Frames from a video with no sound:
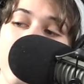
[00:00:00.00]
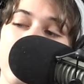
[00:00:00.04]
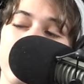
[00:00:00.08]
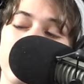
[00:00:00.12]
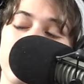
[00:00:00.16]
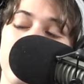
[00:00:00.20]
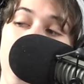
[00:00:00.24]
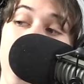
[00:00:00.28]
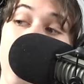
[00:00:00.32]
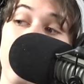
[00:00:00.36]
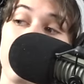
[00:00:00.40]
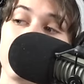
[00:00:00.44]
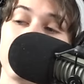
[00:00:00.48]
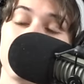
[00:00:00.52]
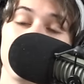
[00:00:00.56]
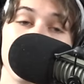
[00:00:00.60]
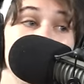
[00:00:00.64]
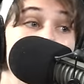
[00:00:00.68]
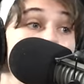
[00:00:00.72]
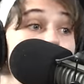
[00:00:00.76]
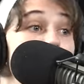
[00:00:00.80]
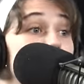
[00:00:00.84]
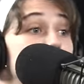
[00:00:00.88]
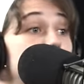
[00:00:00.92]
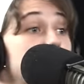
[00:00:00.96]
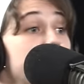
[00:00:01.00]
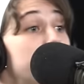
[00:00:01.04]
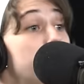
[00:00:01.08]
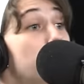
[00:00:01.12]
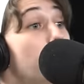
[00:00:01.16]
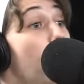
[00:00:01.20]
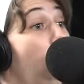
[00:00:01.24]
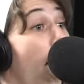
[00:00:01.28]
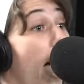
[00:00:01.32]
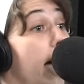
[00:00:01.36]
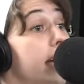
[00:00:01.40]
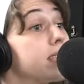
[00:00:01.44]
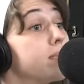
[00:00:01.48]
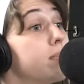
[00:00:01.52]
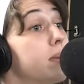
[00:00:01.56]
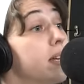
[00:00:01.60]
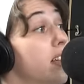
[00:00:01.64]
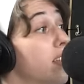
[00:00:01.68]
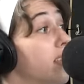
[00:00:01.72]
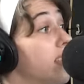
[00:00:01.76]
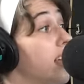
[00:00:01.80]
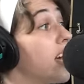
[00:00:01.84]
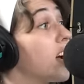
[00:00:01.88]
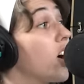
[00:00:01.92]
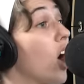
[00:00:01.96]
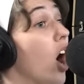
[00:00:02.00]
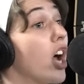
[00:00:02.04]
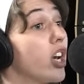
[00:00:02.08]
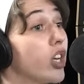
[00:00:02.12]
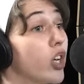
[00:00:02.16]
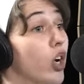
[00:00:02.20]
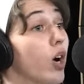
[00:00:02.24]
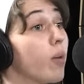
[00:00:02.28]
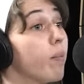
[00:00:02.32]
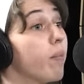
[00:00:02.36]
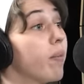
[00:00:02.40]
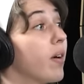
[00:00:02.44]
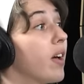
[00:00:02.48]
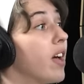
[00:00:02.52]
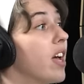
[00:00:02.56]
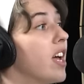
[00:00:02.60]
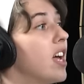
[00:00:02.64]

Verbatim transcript: S, is both. S. Since you asked so me to think on categories.